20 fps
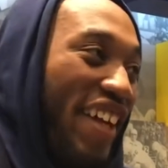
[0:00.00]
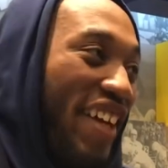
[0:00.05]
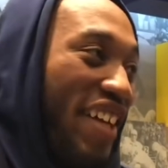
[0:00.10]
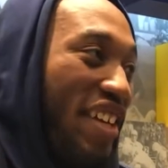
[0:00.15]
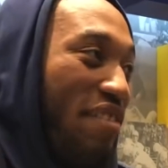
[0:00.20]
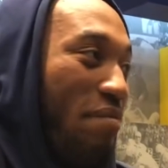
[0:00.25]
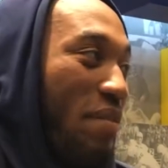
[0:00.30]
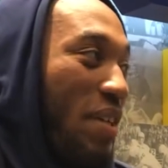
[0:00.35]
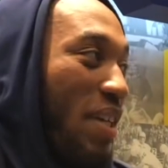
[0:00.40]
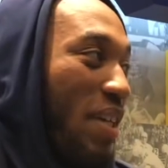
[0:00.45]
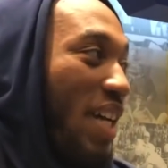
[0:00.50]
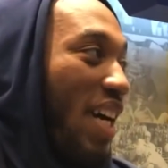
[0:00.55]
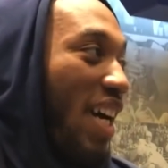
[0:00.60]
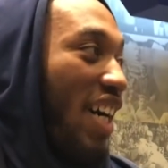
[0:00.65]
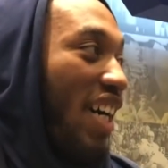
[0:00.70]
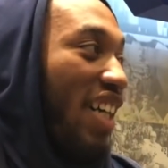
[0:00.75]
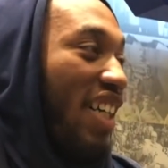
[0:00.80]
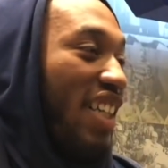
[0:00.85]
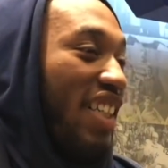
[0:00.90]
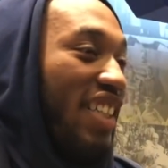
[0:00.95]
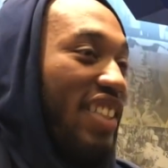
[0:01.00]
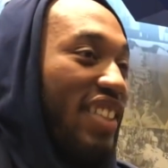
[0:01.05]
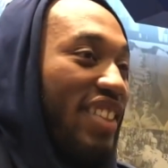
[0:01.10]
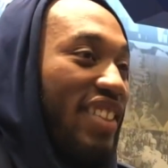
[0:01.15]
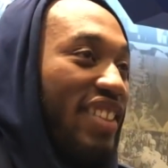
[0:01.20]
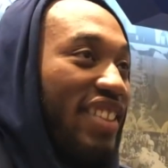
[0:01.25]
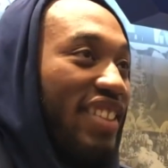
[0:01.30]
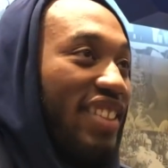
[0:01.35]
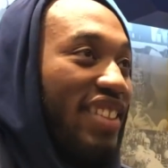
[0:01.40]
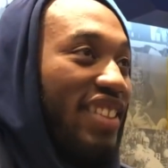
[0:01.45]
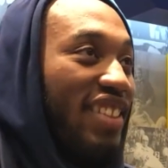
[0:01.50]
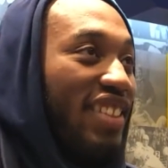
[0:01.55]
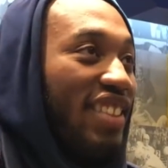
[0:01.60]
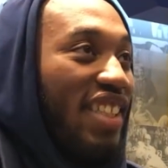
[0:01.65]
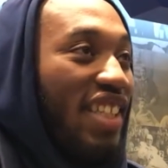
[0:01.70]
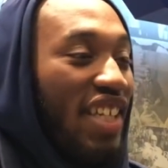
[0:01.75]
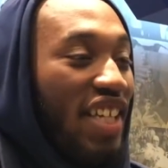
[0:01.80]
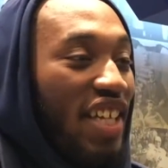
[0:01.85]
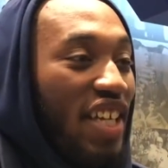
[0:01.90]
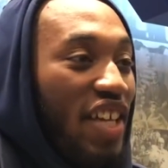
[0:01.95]
gives me it
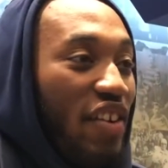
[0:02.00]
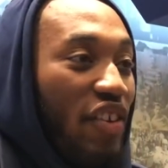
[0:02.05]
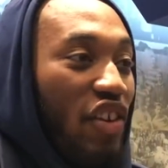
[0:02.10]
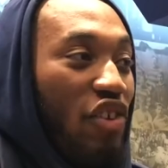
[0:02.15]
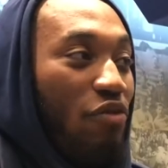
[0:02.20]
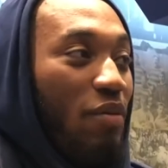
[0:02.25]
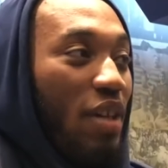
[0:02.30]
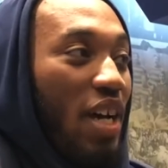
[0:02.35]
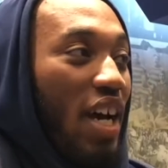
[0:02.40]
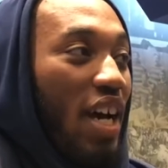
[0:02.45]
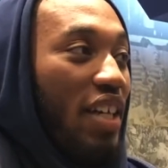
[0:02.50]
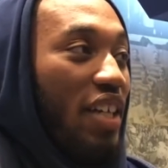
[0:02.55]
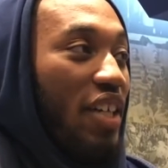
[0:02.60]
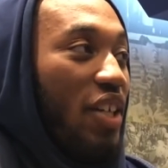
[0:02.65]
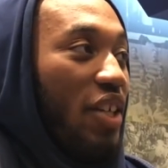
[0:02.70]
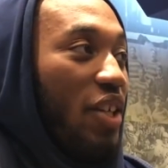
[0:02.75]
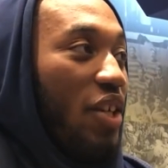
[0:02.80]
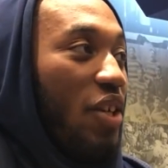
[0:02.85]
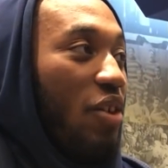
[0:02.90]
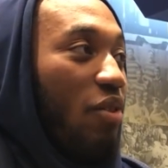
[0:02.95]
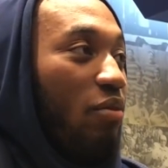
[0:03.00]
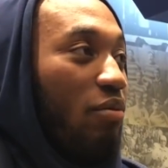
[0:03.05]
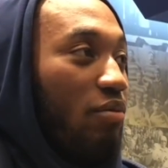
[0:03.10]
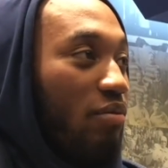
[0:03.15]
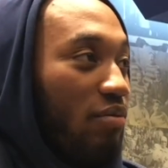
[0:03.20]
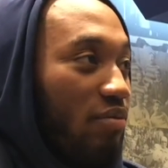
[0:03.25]
gives me an idea,